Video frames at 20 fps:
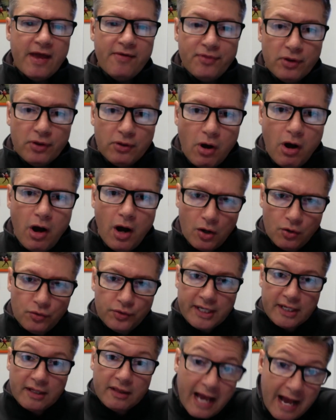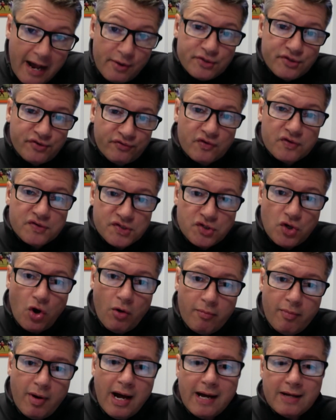And the law only allows for so
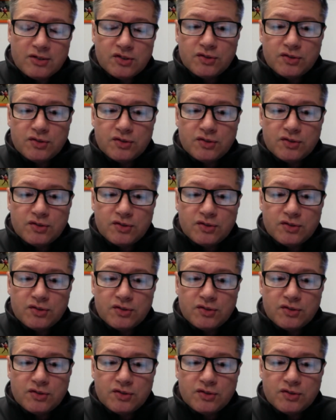much.